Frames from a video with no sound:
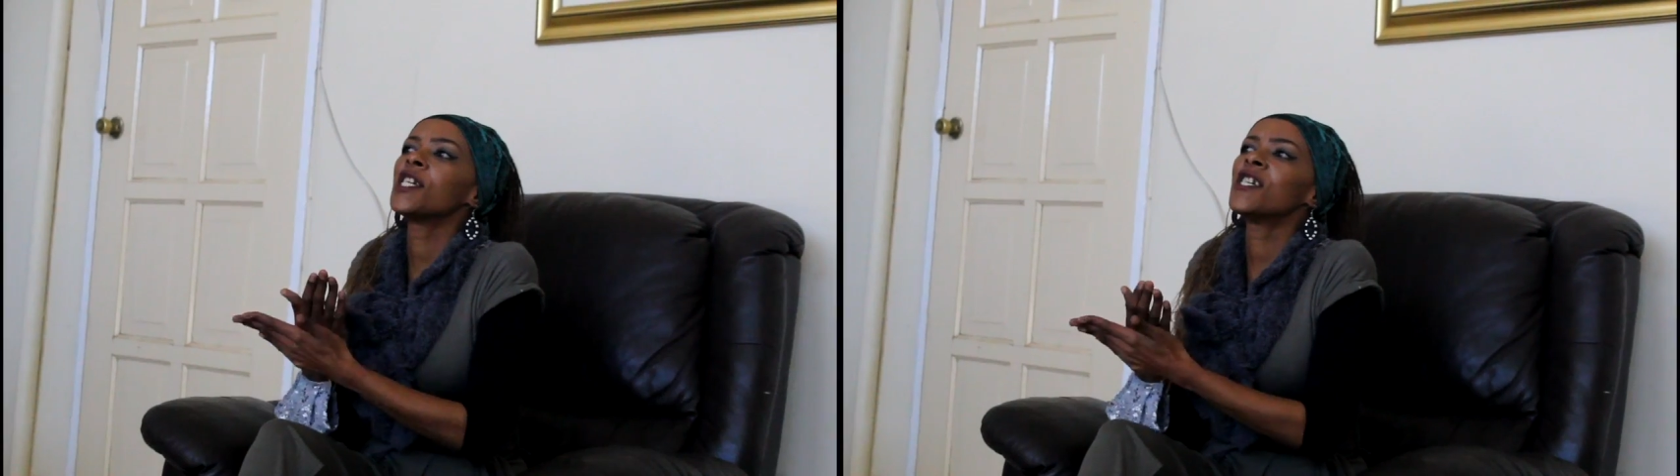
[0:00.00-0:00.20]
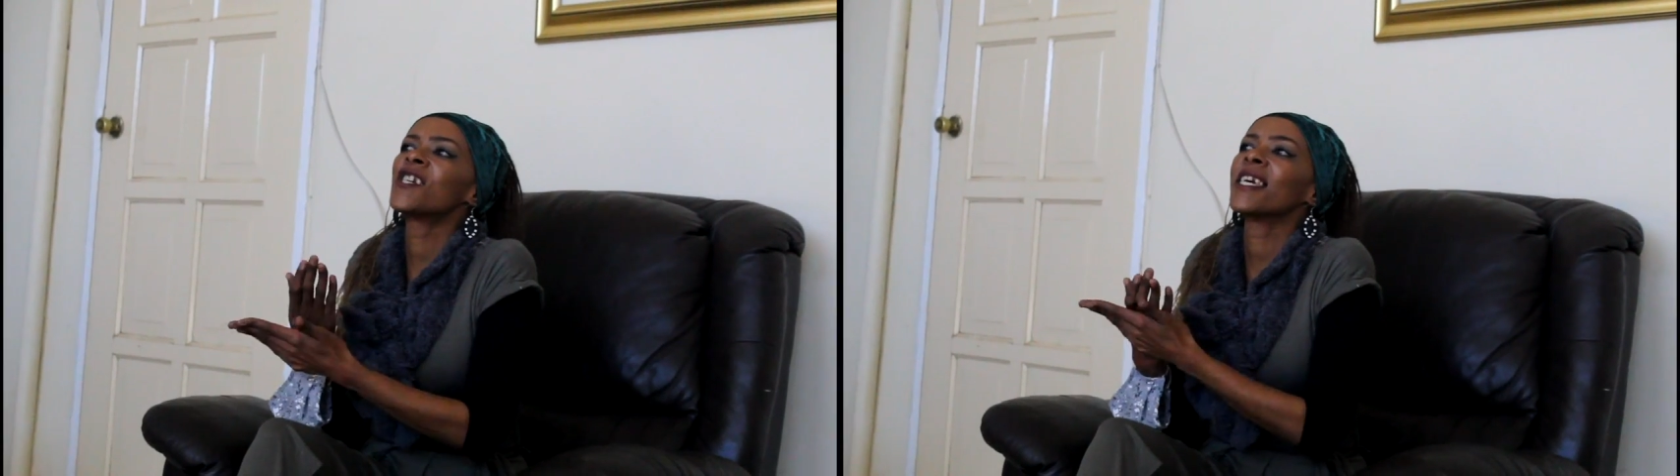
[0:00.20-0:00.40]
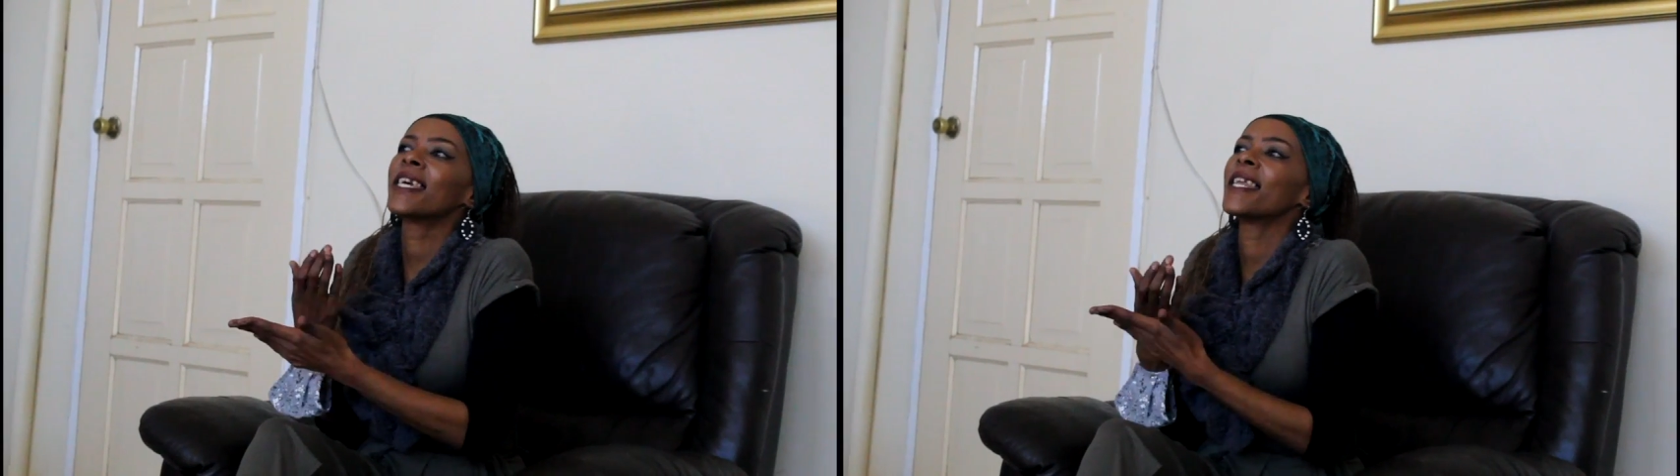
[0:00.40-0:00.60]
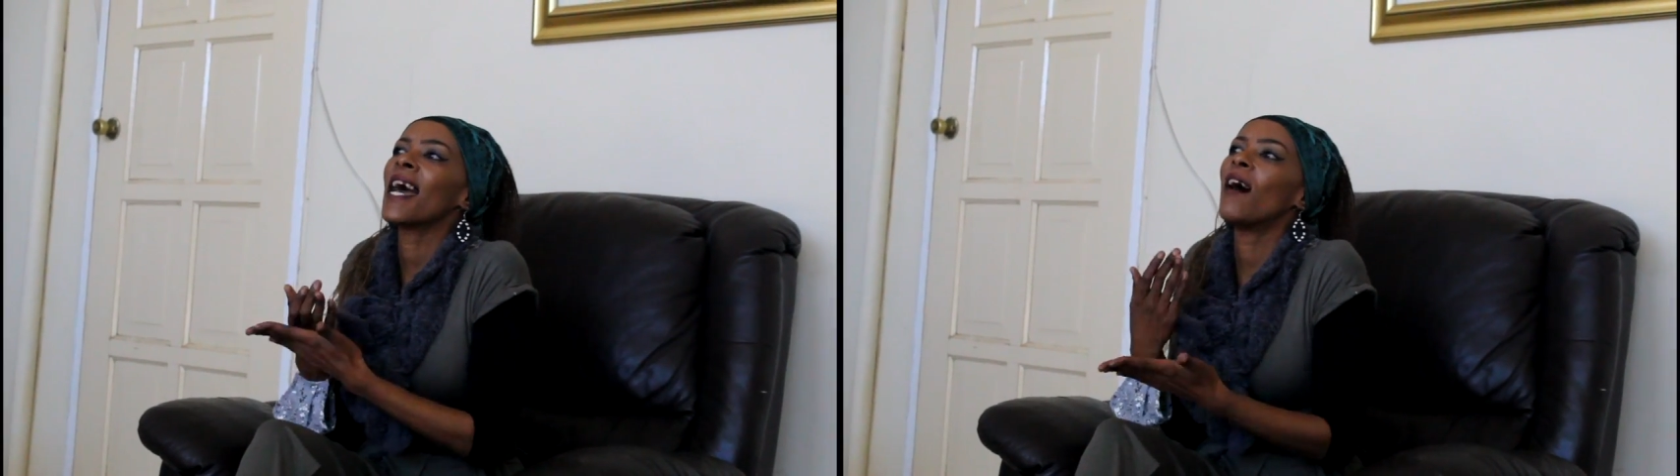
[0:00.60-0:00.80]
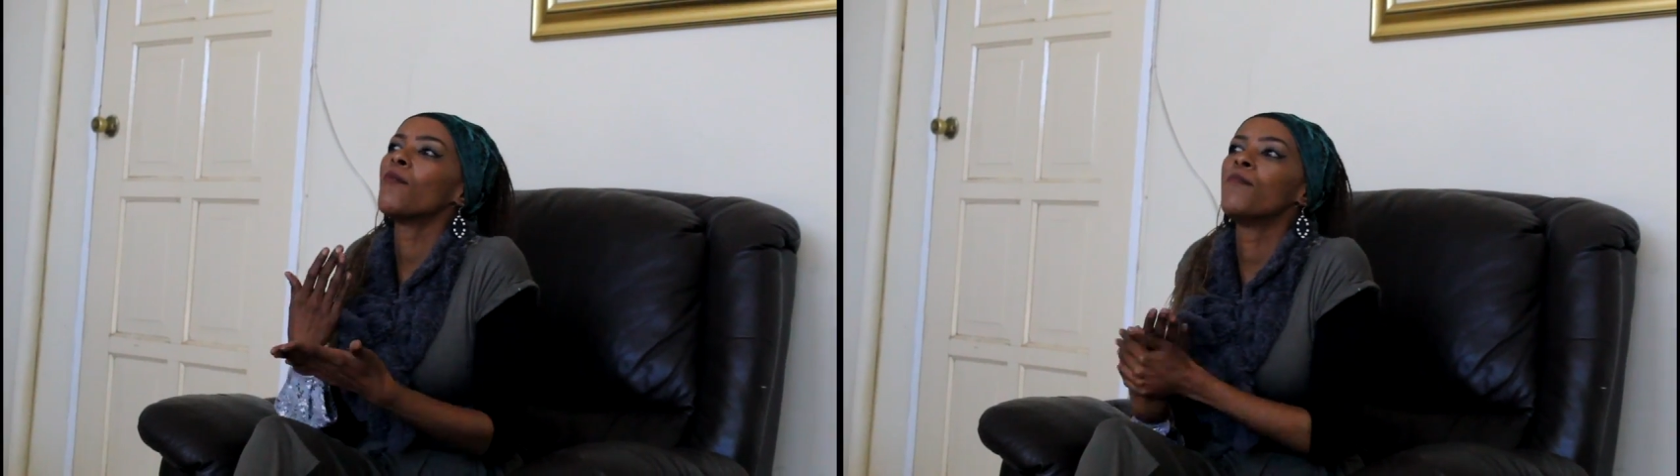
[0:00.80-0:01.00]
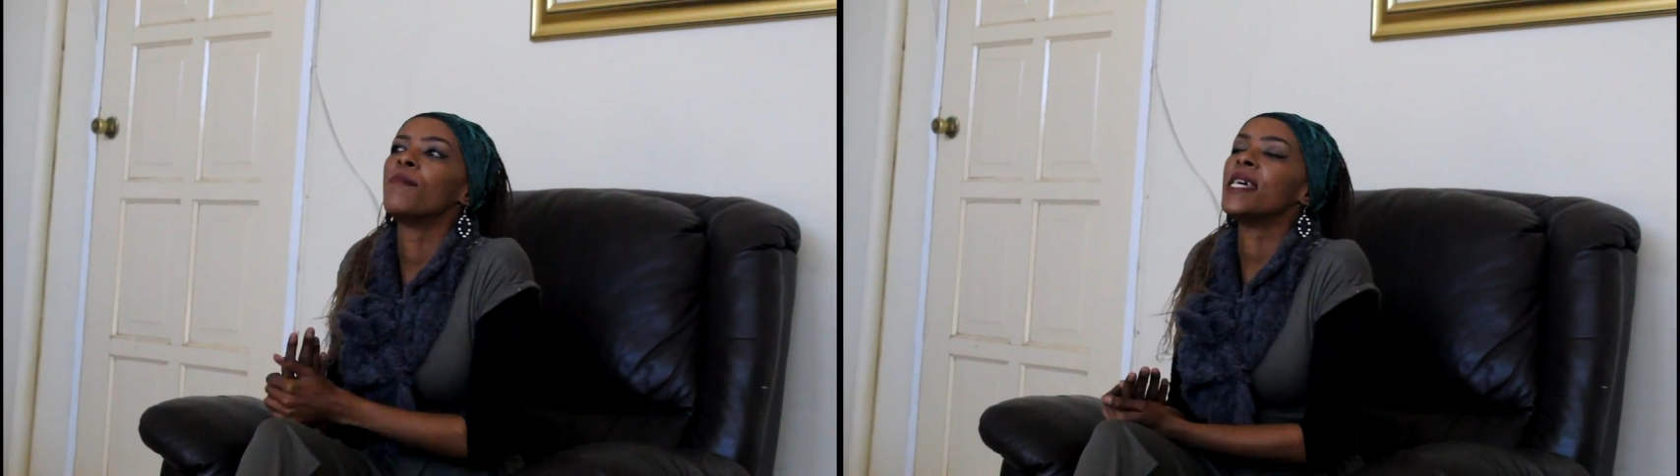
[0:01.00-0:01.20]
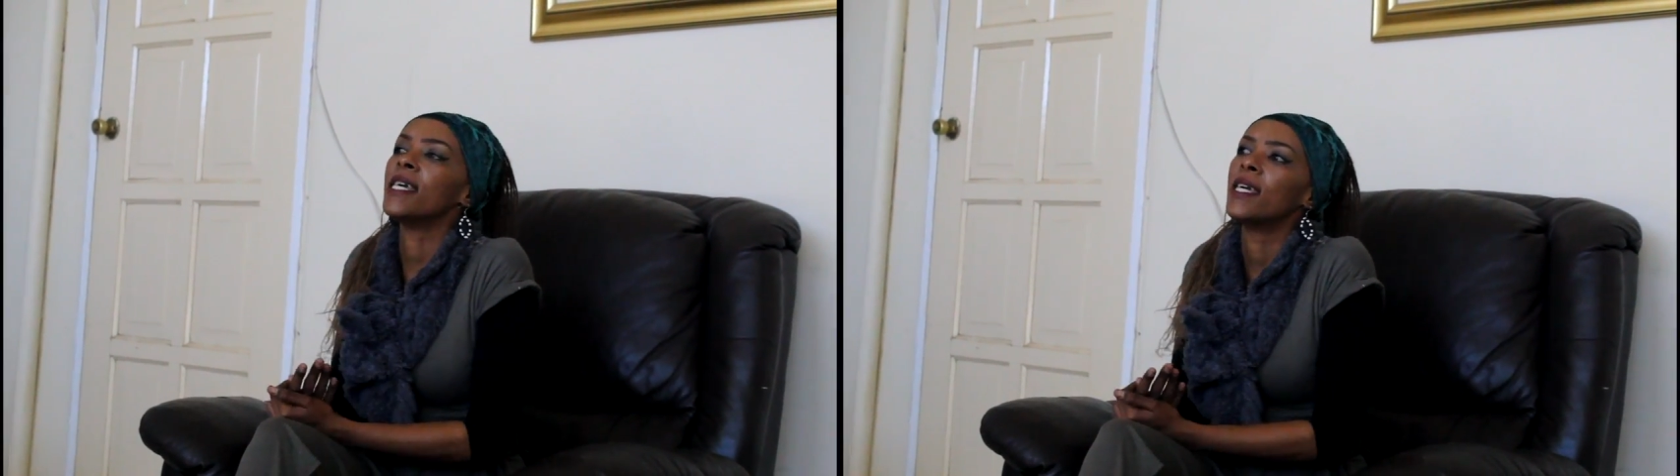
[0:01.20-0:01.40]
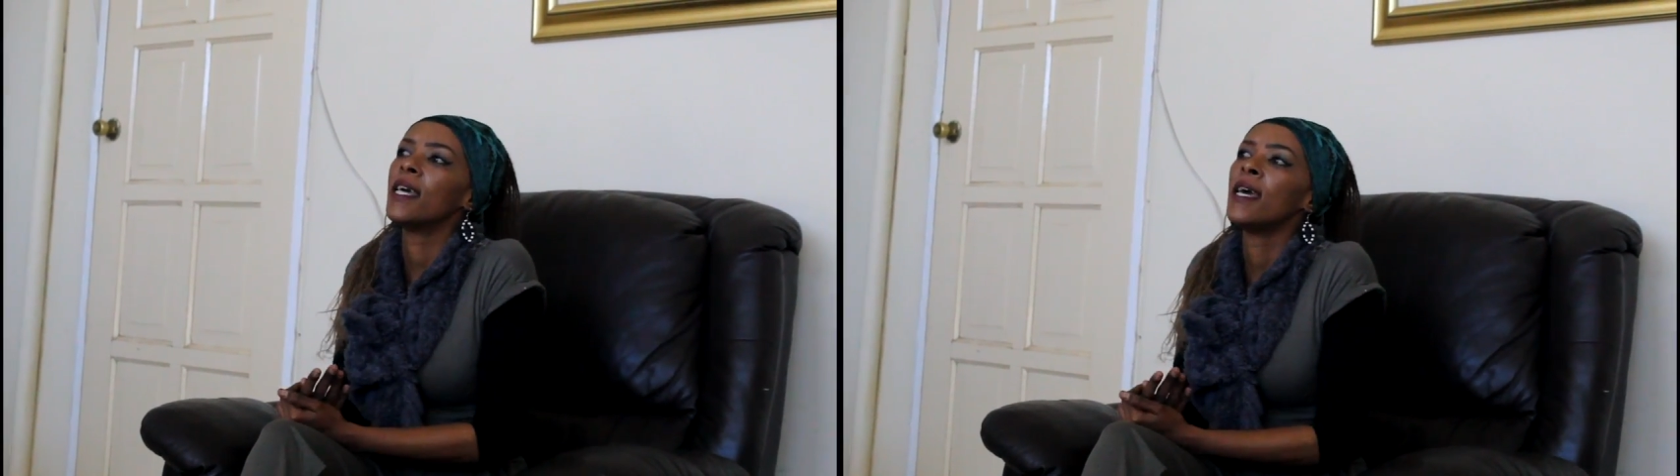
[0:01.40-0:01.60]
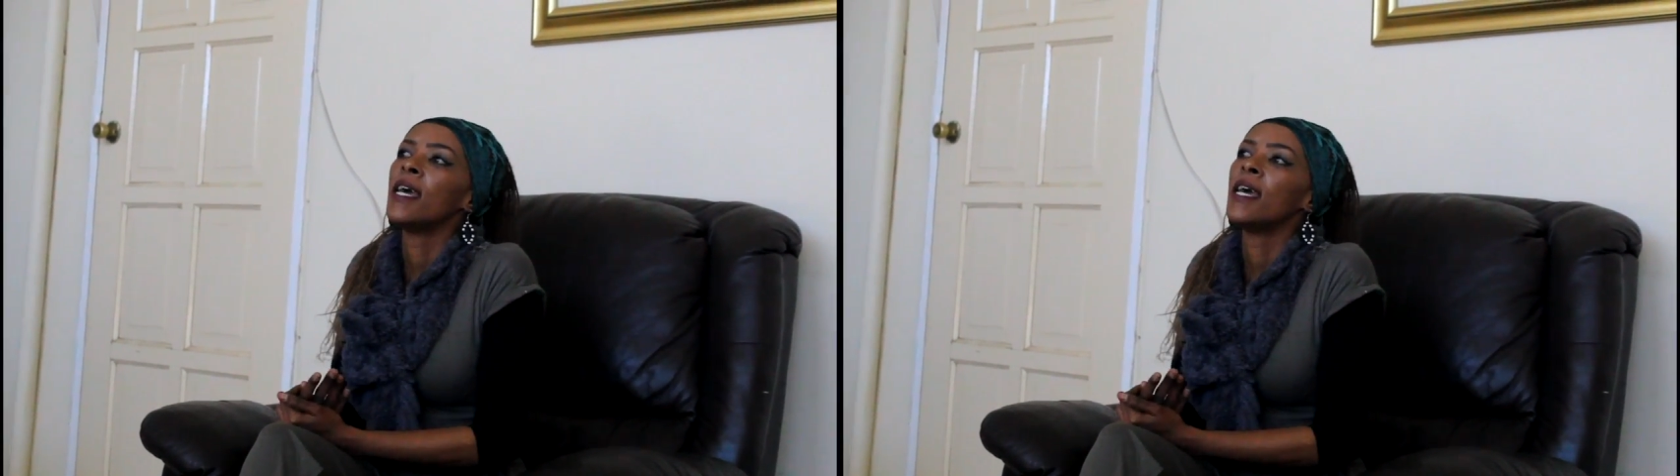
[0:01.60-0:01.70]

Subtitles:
teacher can help me